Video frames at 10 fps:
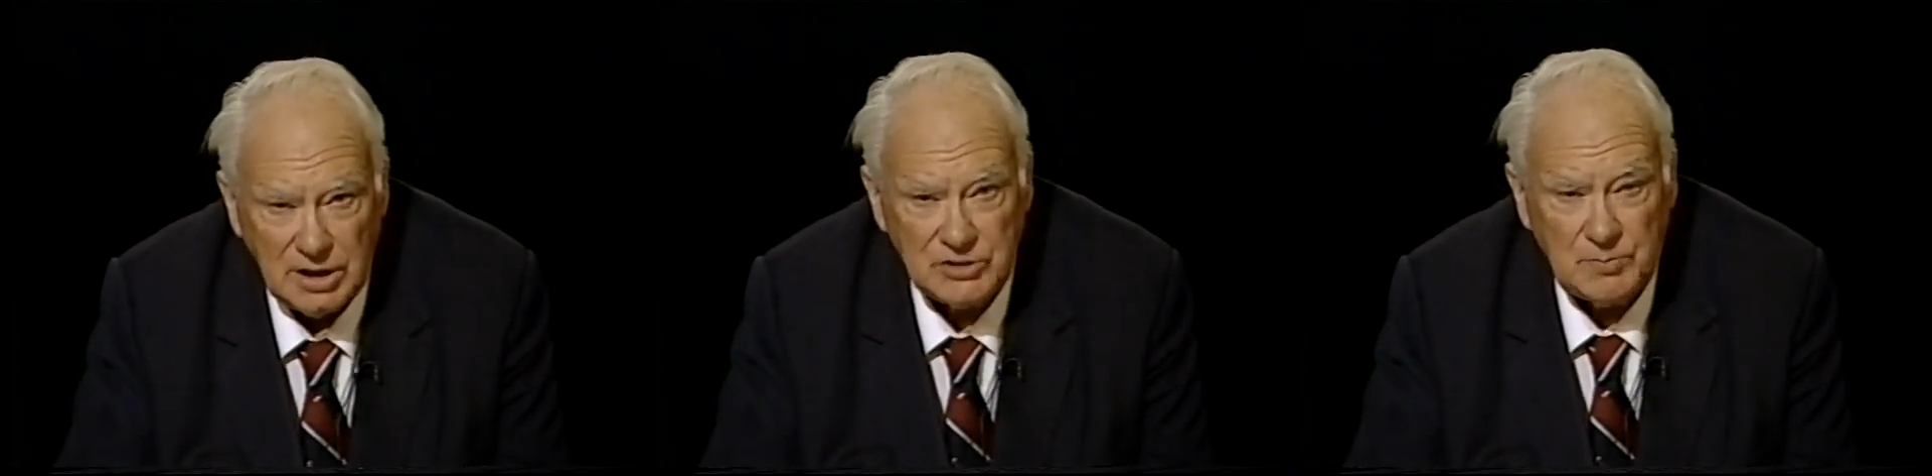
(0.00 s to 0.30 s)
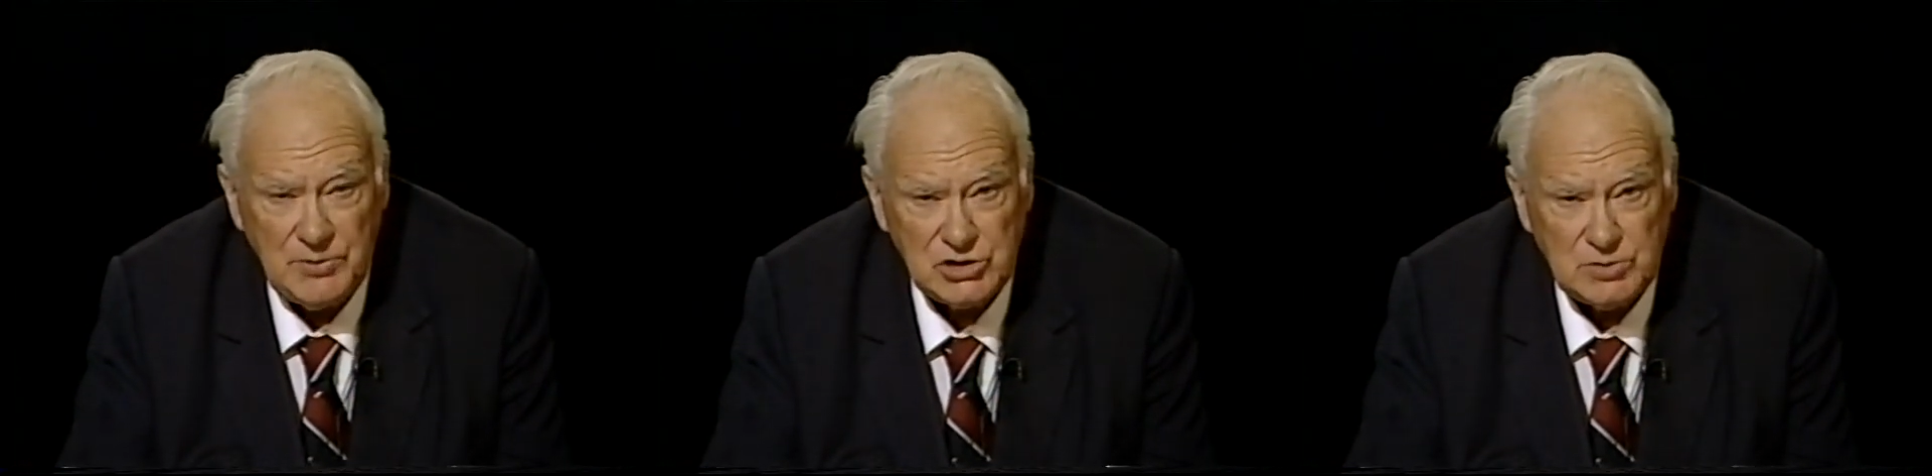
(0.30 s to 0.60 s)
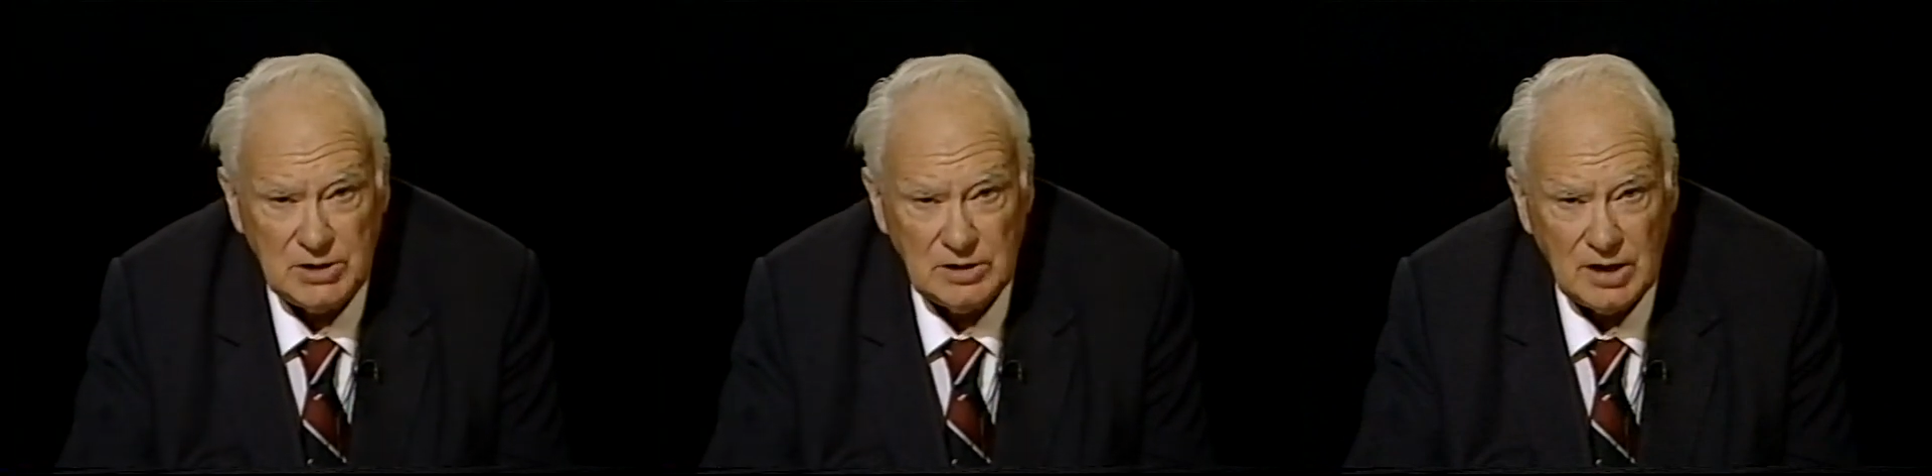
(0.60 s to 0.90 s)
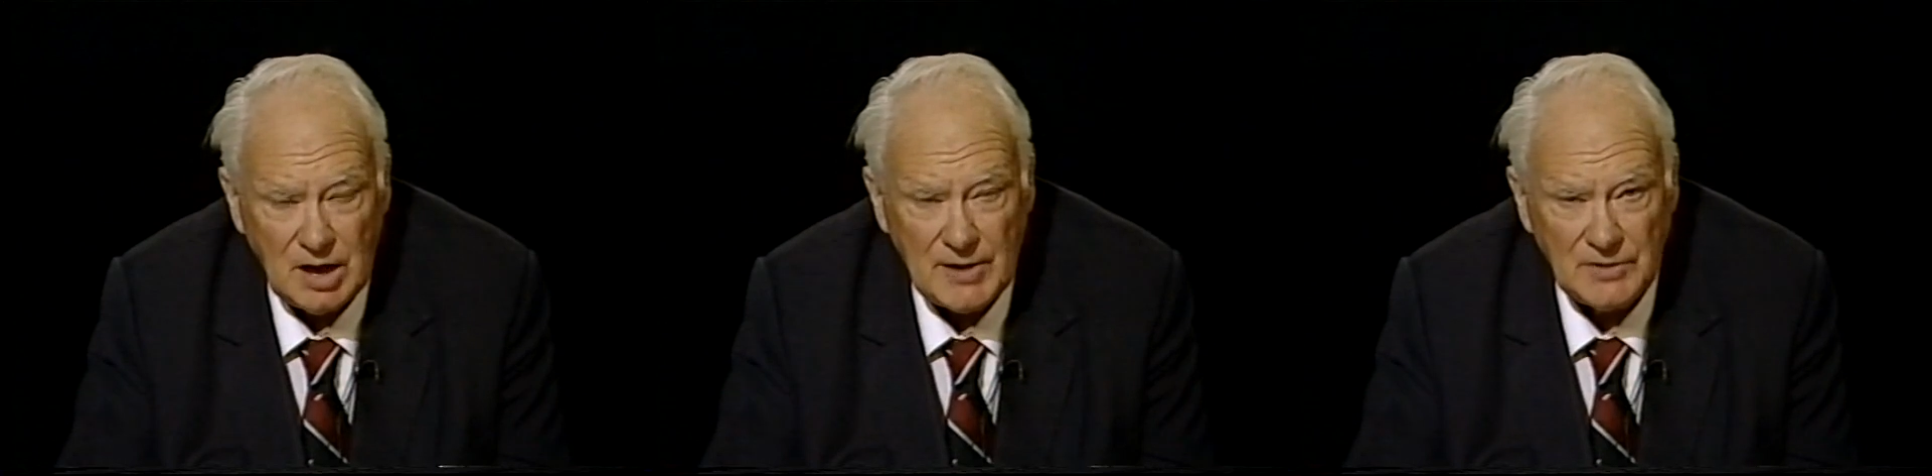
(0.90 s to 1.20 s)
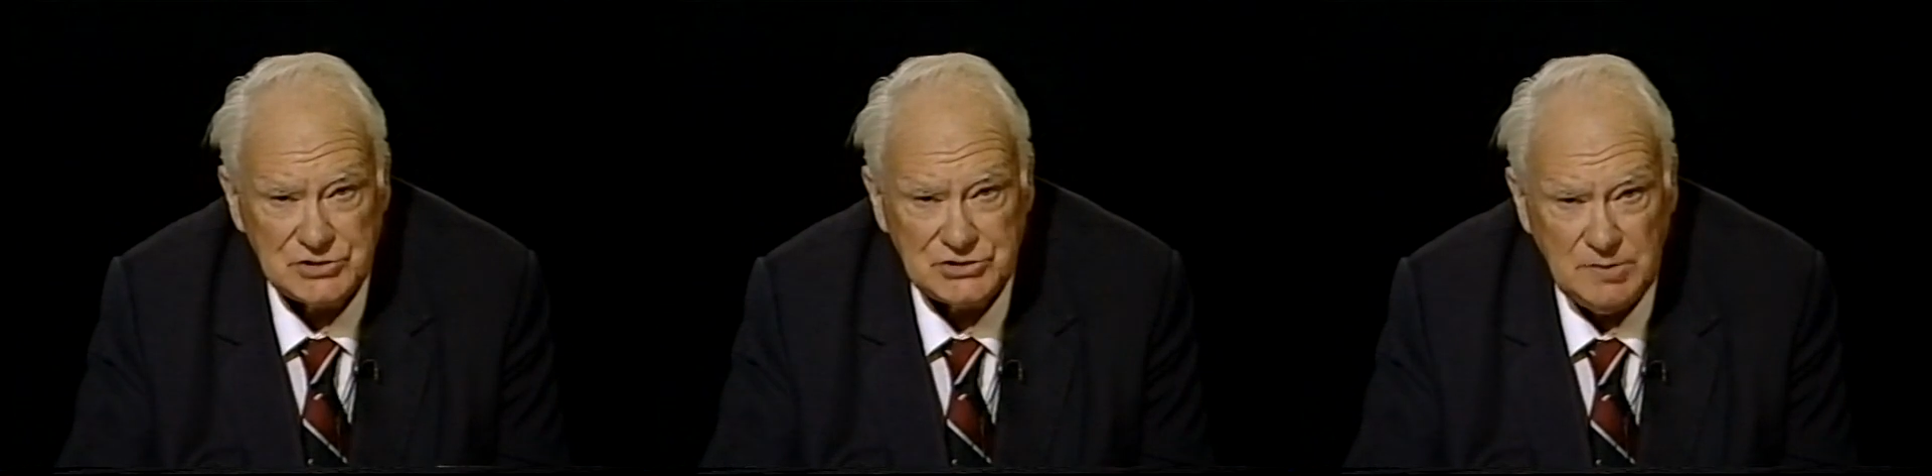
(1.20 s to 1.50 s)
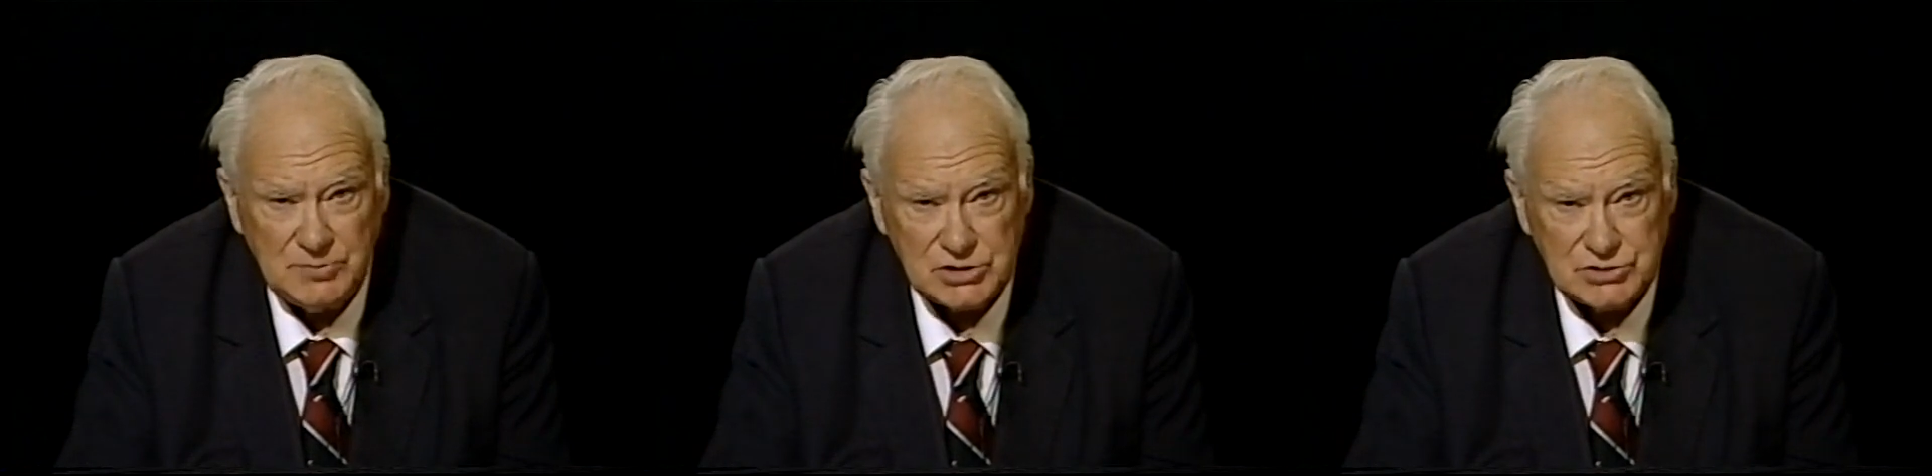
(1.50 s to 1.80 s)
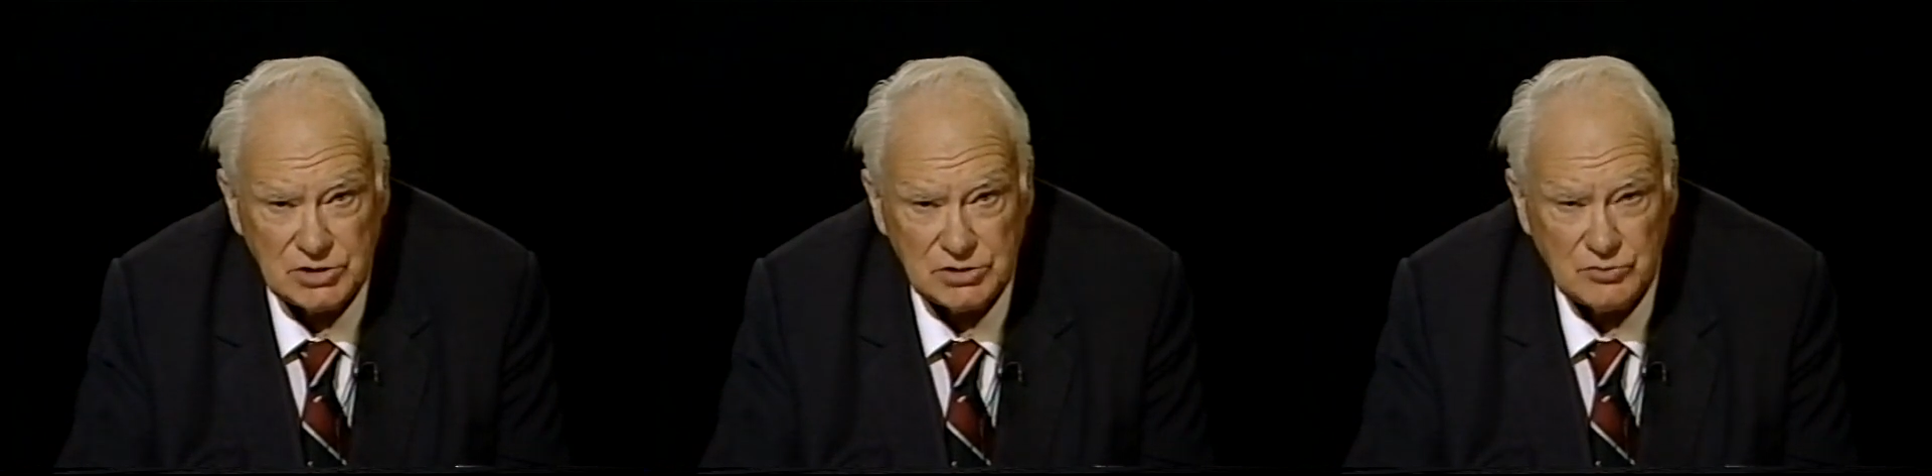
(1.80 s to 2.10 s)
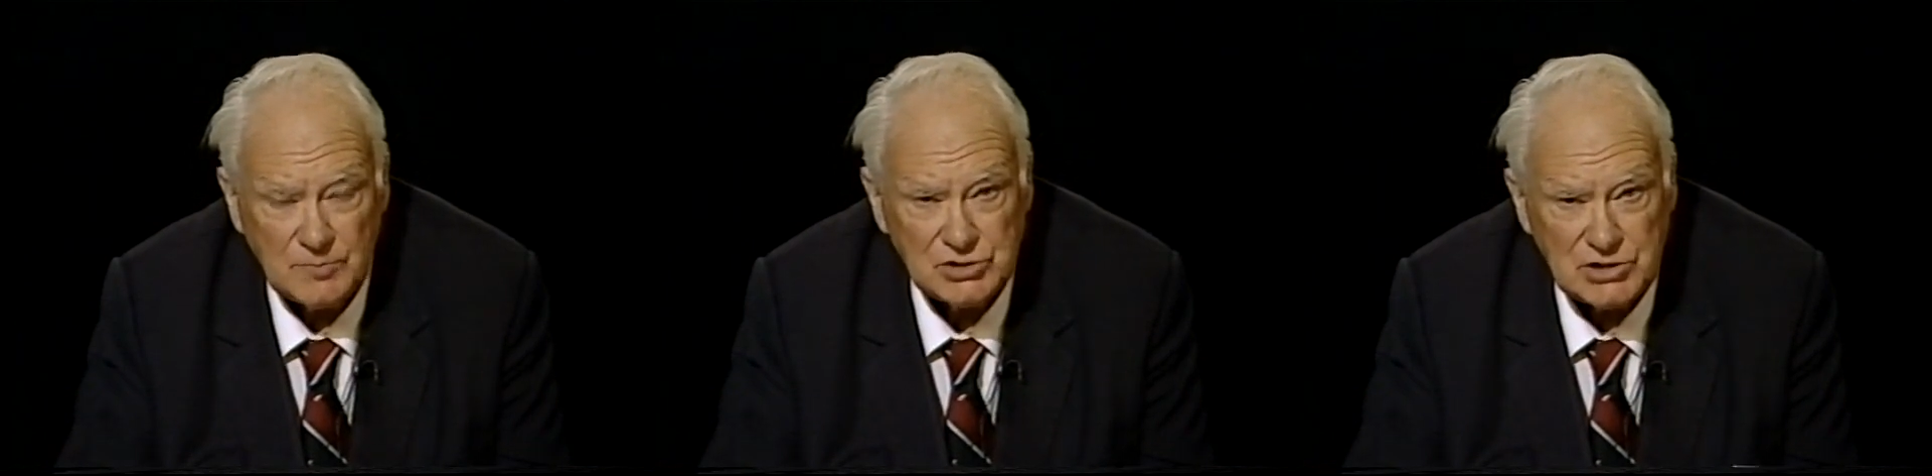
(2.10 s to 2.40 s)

It appears to be about the same distance from